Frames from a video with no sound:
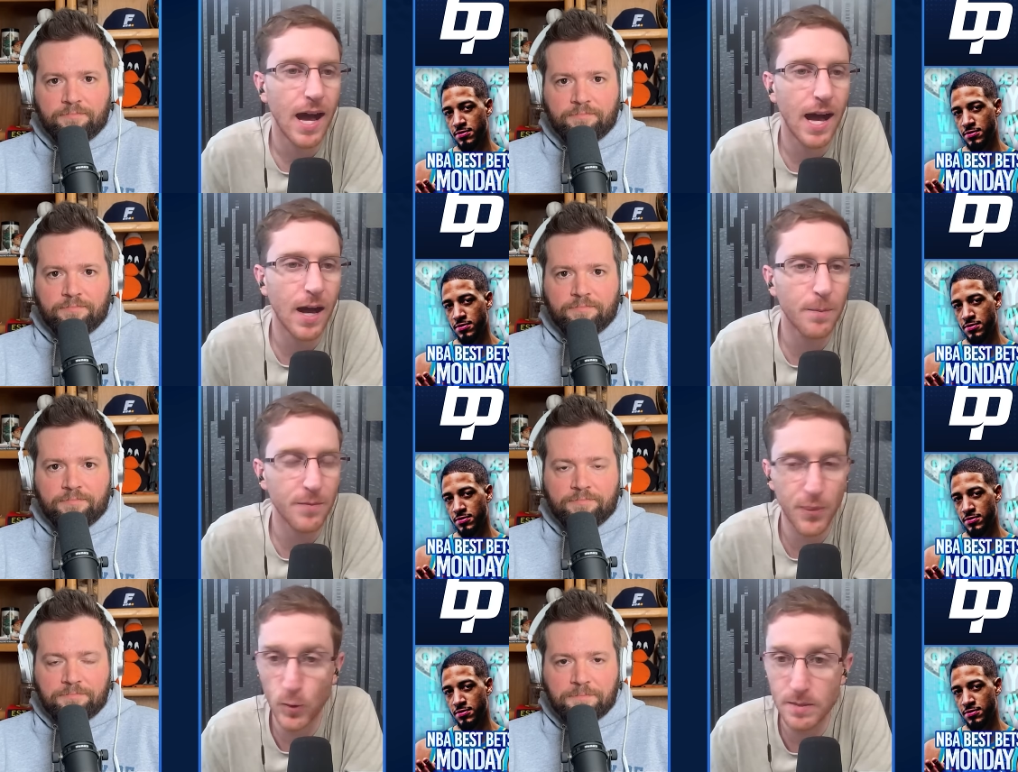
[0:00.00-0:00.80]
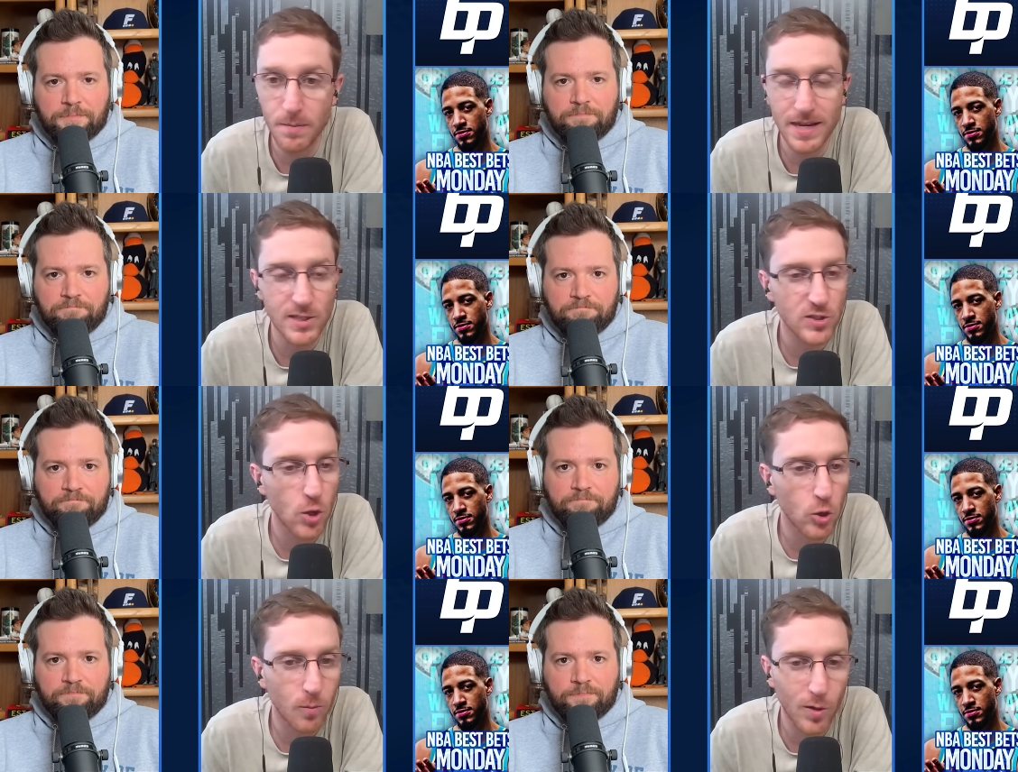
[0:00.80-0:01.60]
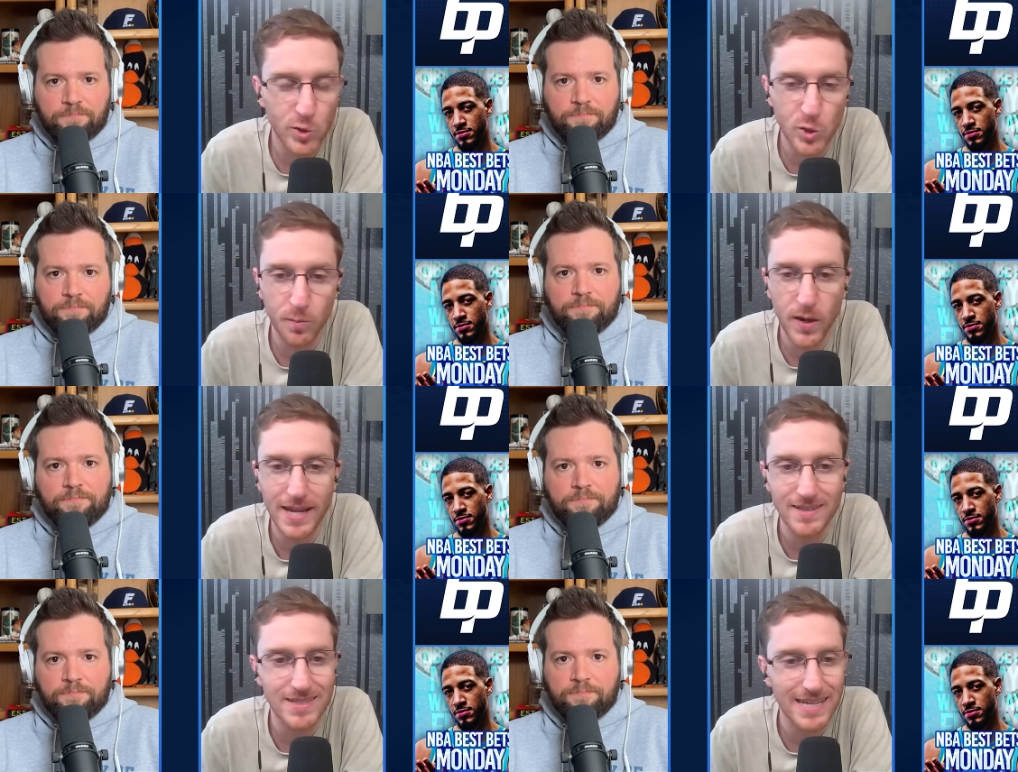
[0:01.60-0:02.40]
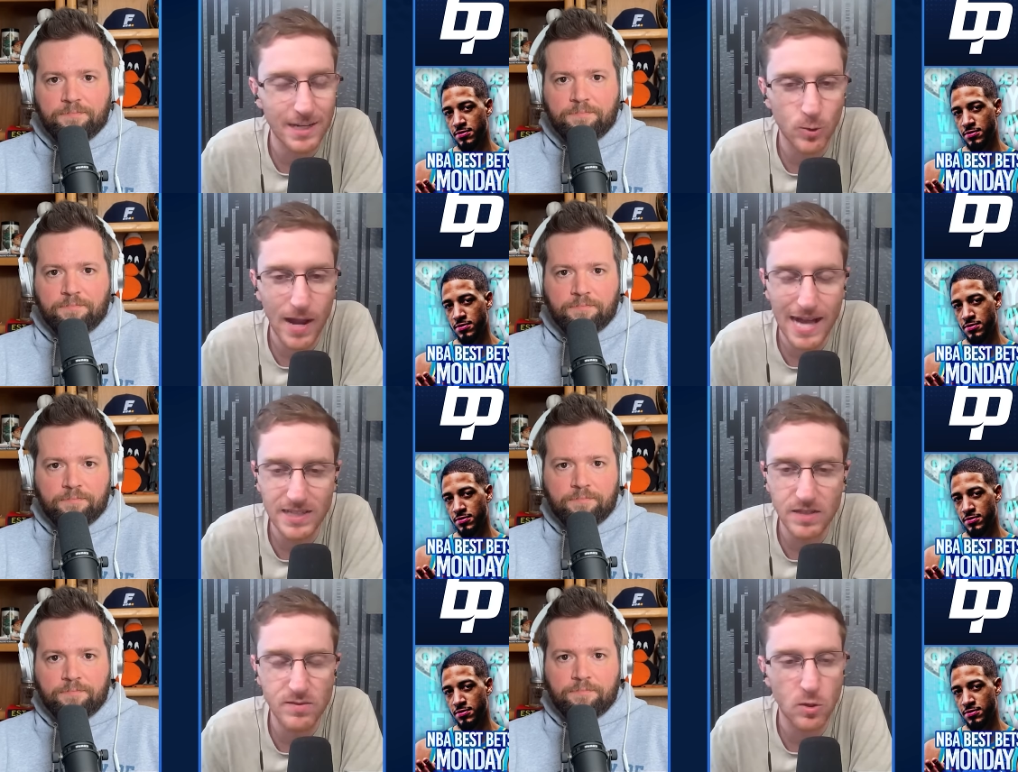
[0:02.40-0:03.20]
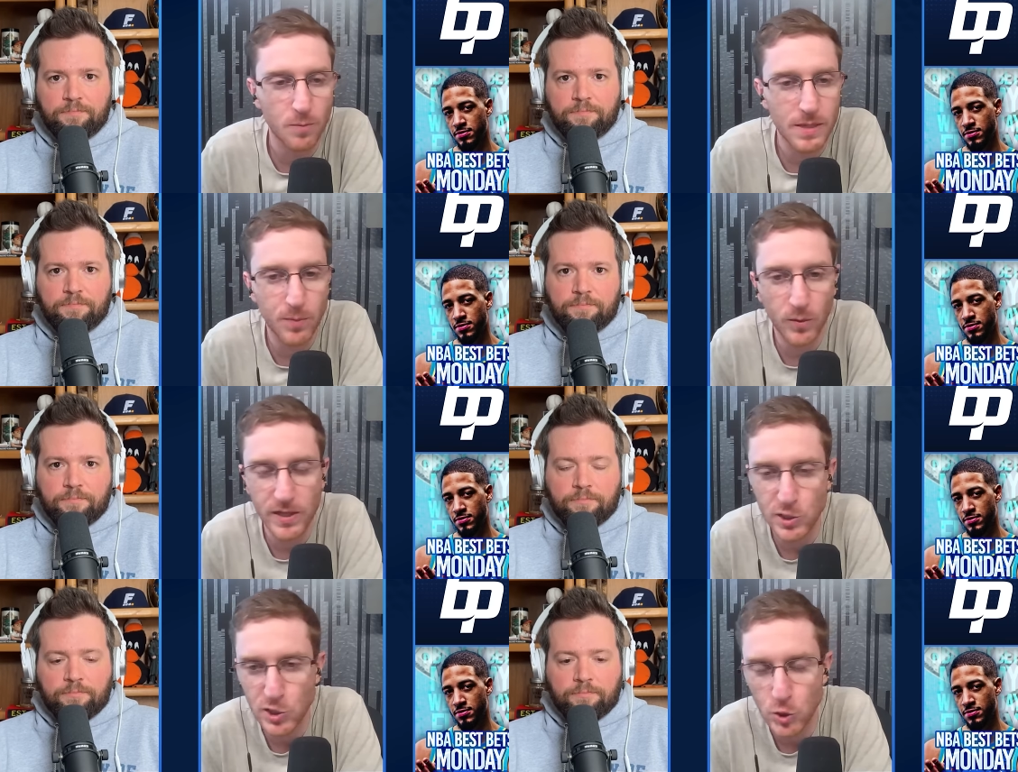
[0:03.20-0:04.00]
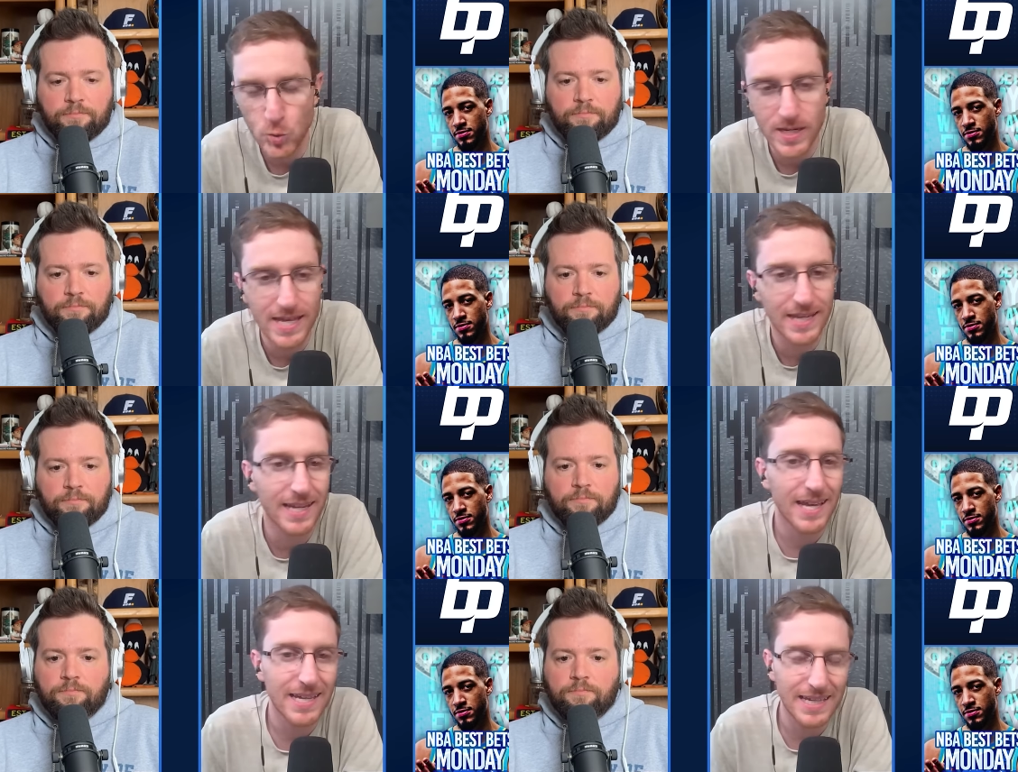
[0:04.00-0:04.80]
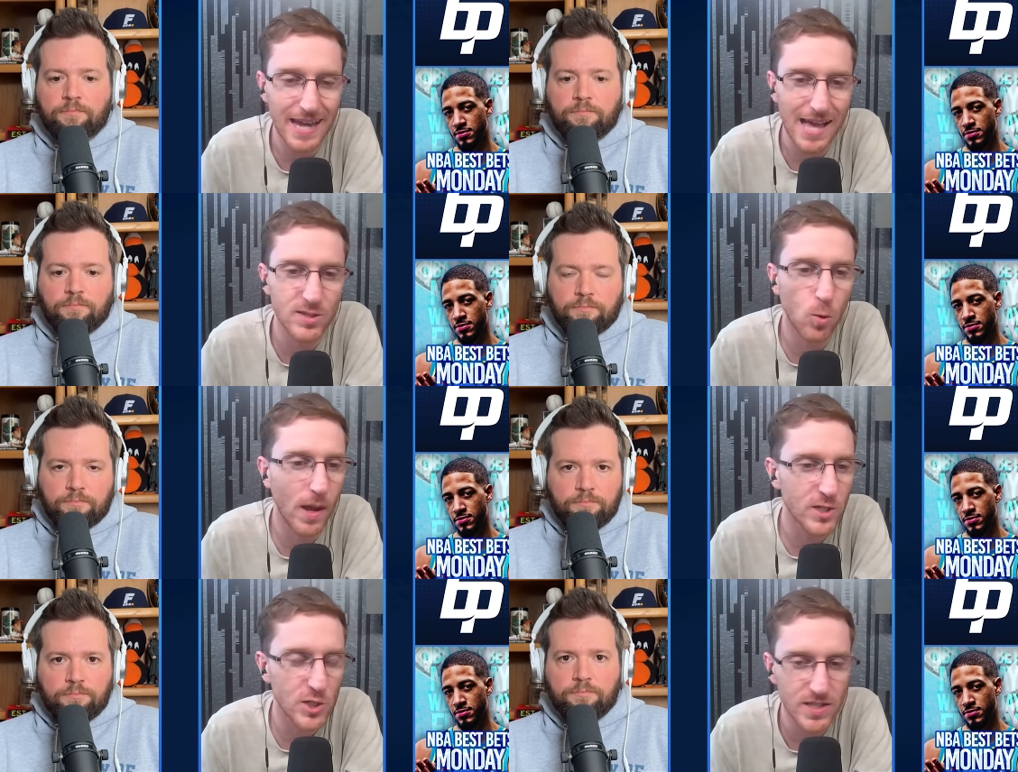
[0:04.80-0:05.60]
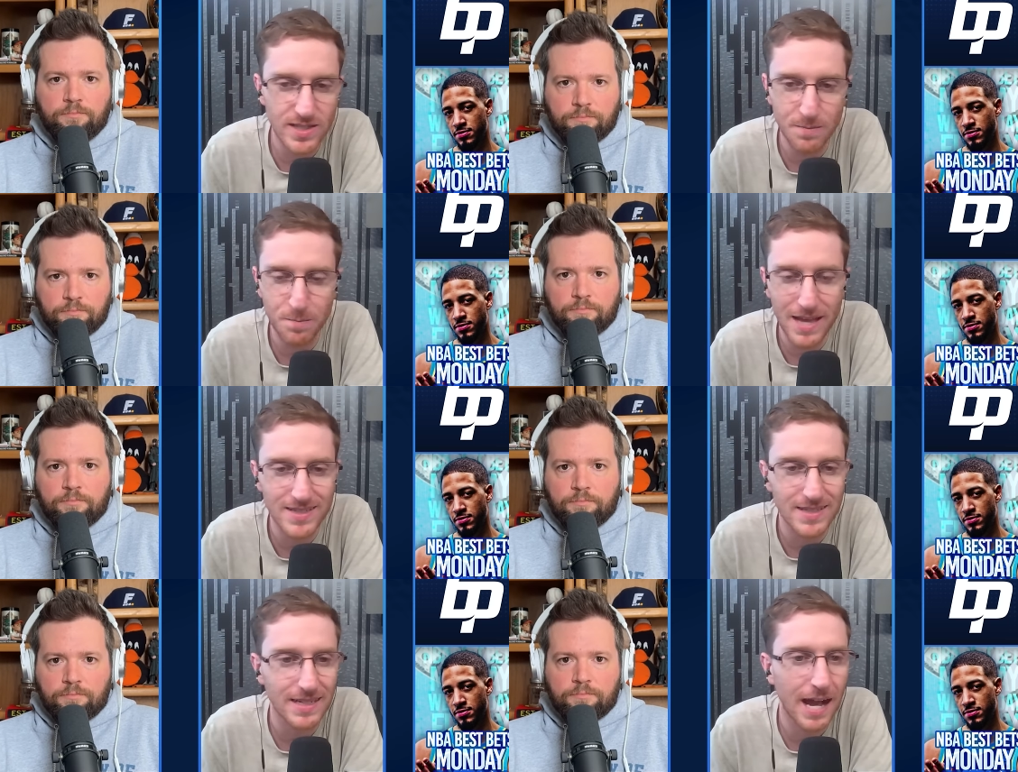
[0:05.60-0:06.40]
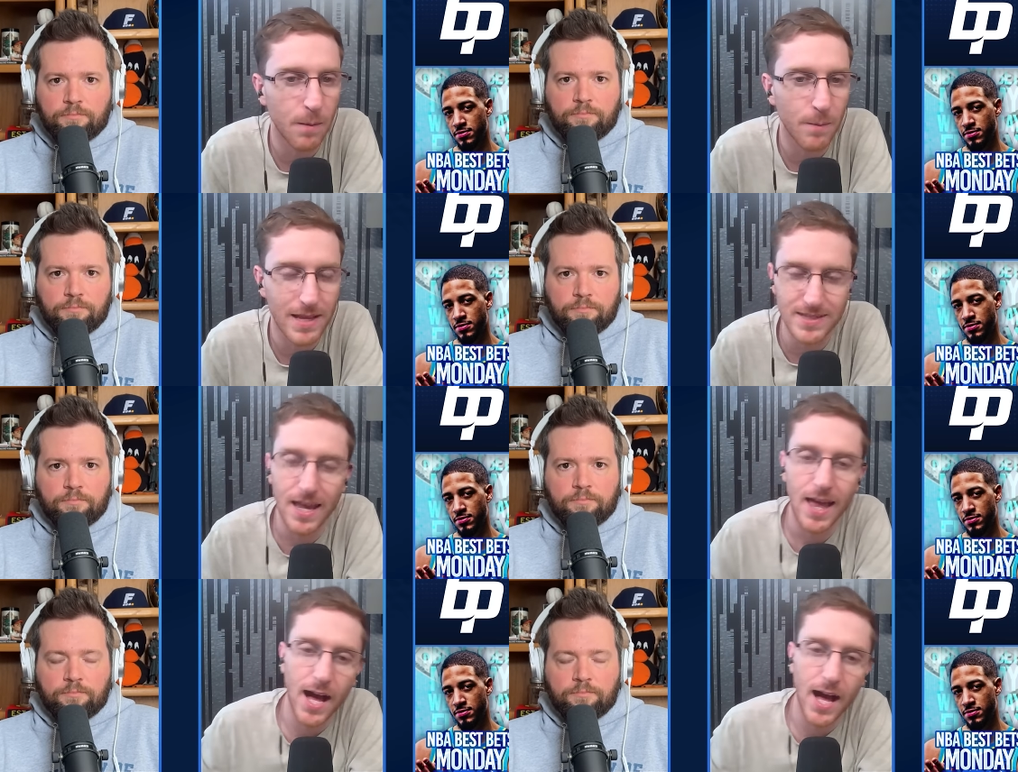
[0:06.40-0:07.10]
Speaker 1: Um, thirty minutes, no commercial breaks. It's interactive, so people that tune in can ask questions and bets and comments.